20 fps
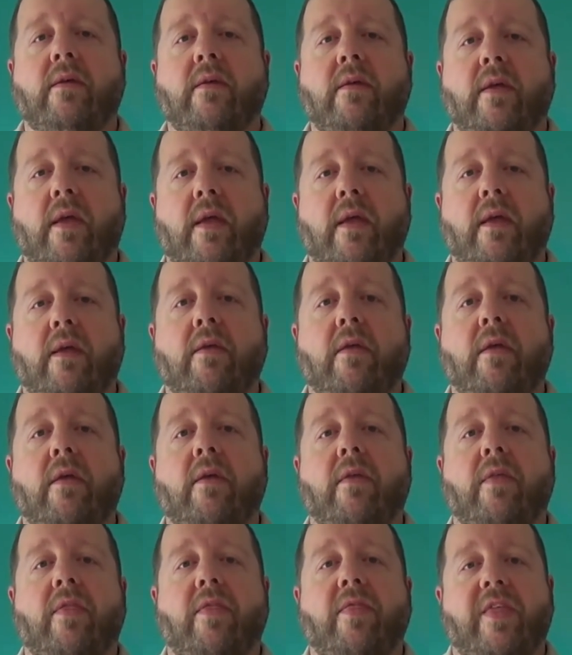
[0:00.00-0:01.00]
Okay.
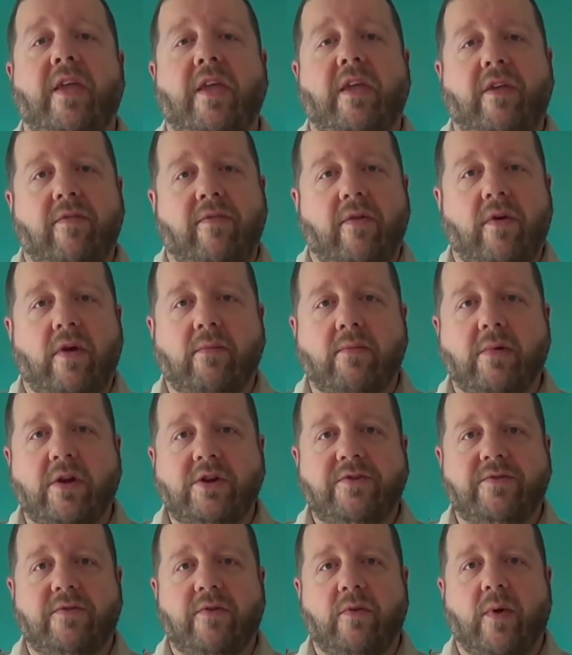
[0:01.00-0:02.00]
Thank you very
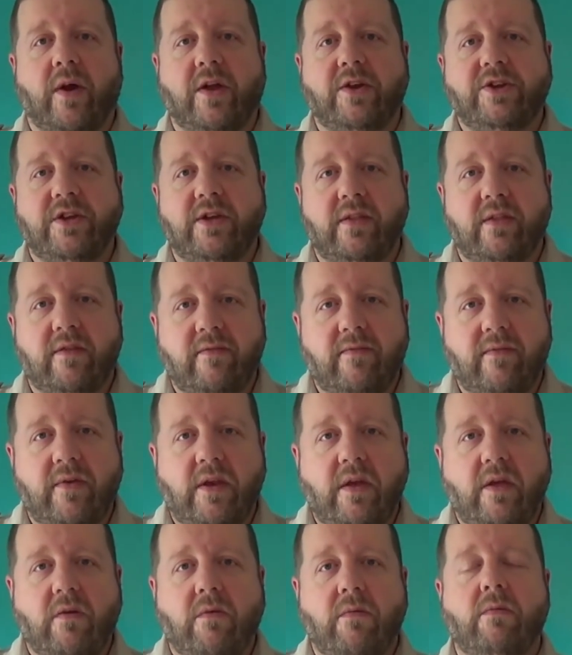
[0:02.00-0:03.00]
much for watching this
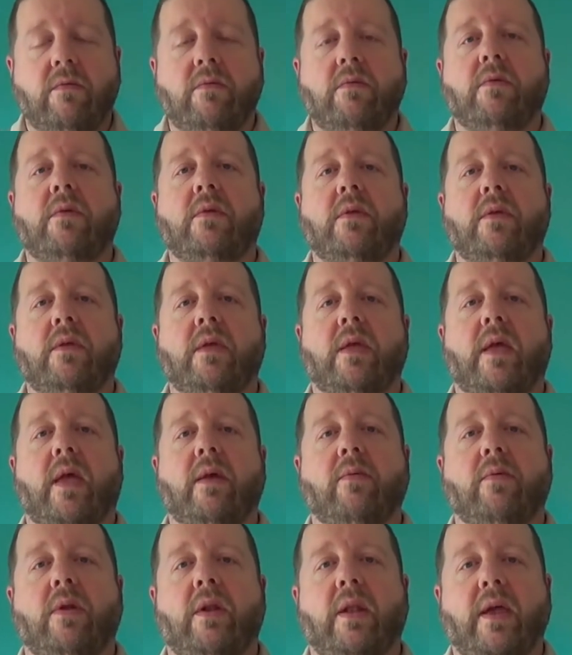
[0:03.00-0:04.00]
video. I
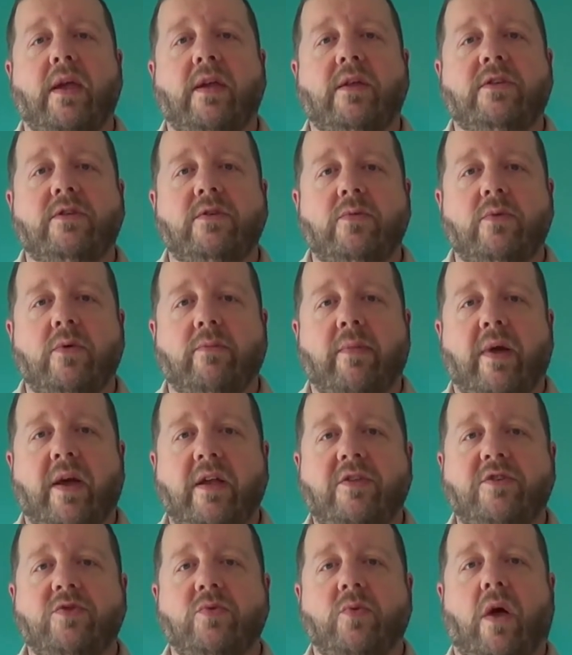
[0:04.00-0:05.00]
would like to
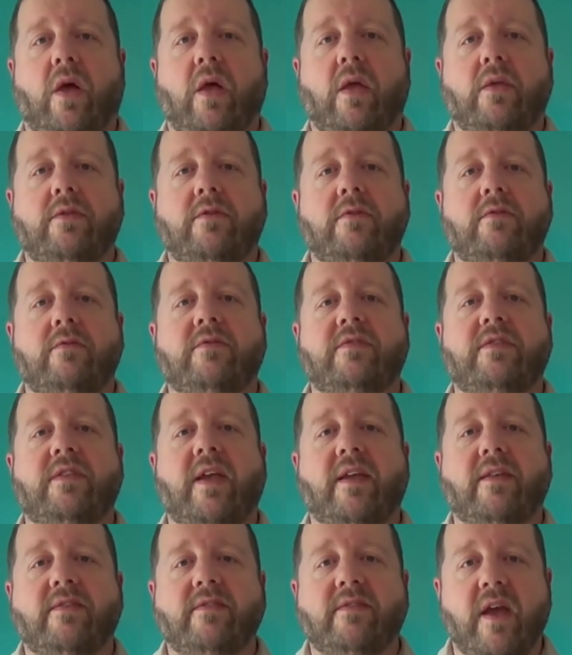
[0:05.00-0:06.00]
remind you all to
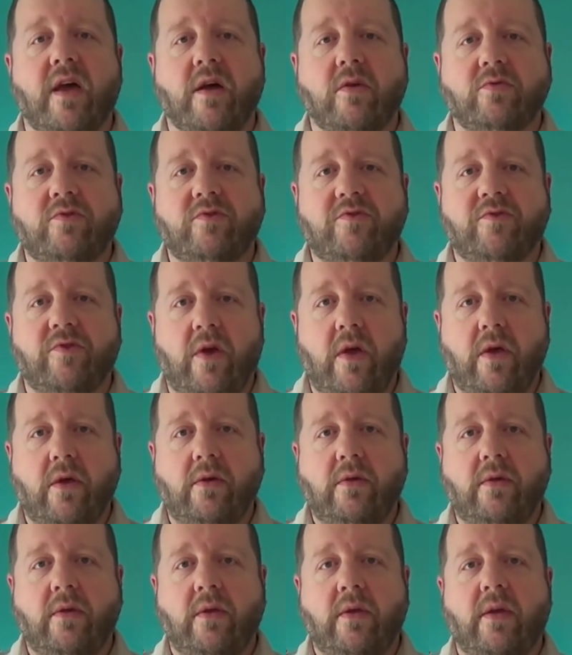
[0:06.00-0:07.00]
stay Scout
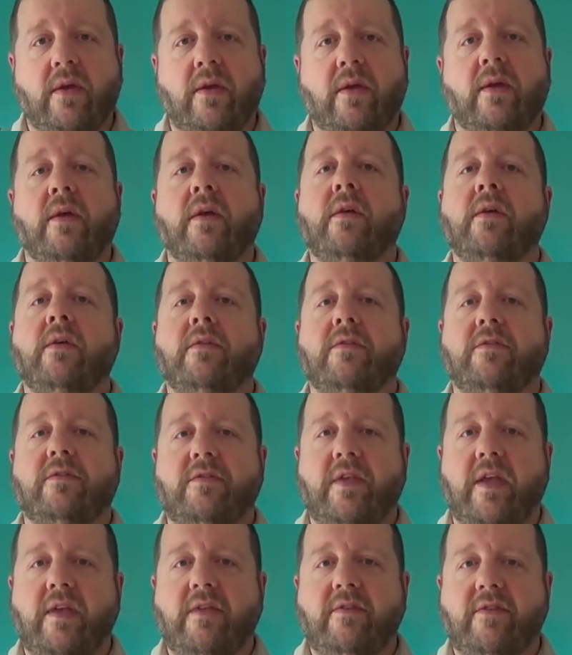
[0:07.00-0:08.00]
strong,
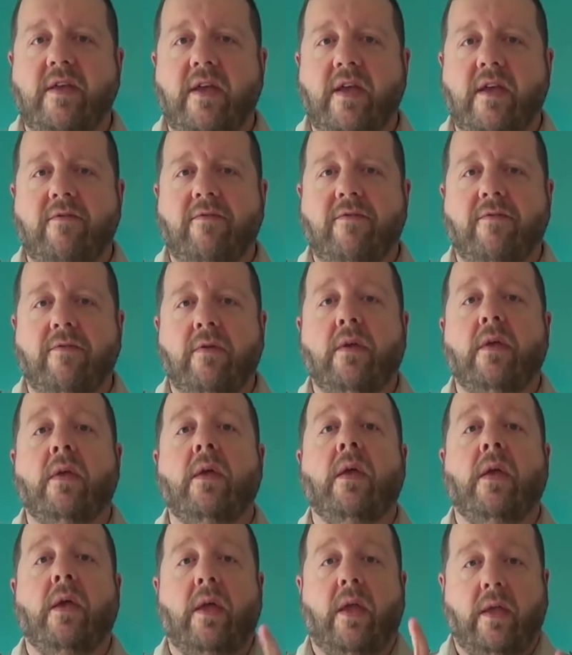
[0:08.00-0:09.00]
stay safe,
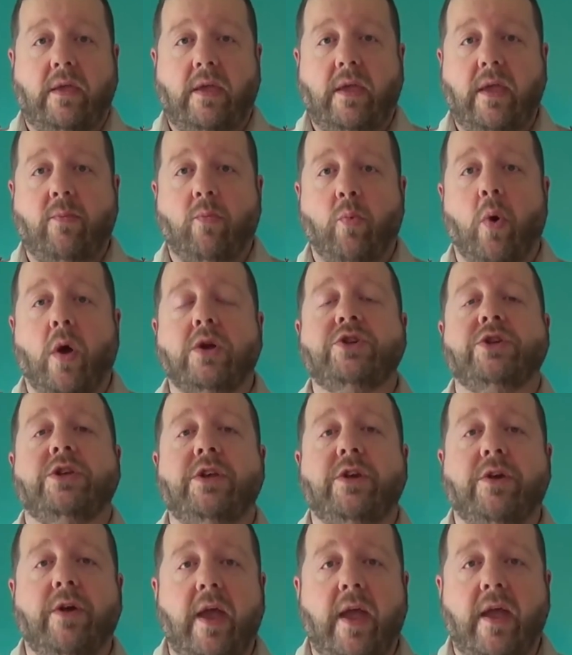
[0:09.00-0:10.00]
and keep washing
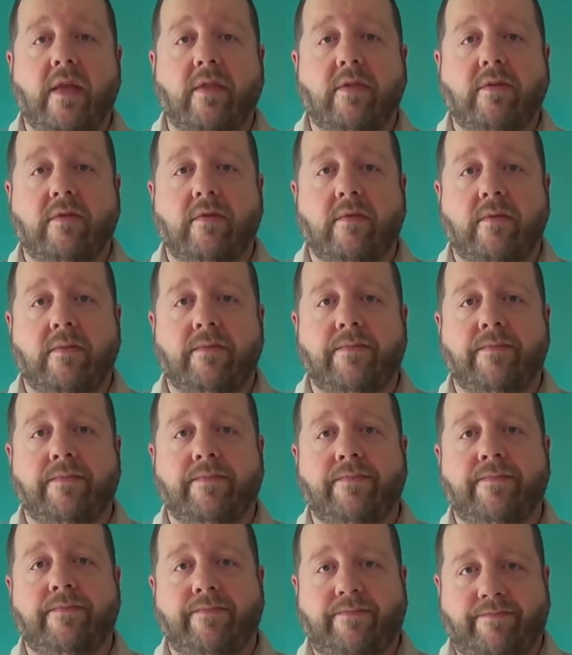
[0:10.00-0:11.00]
your hands.
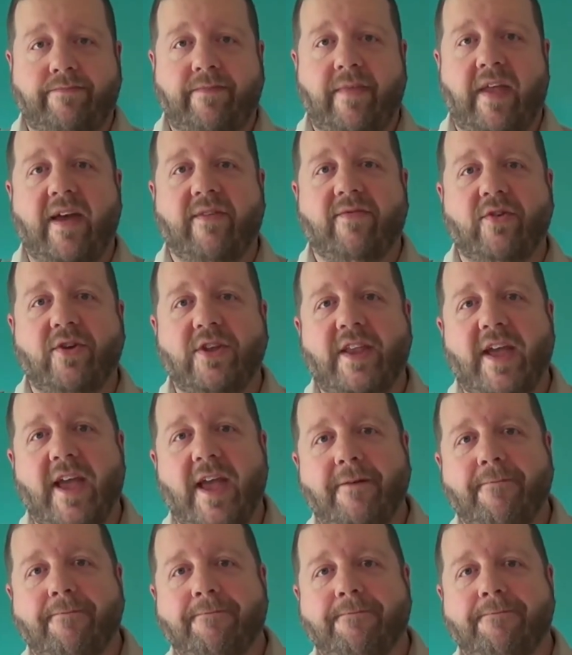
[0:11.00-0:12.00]
Have a good day.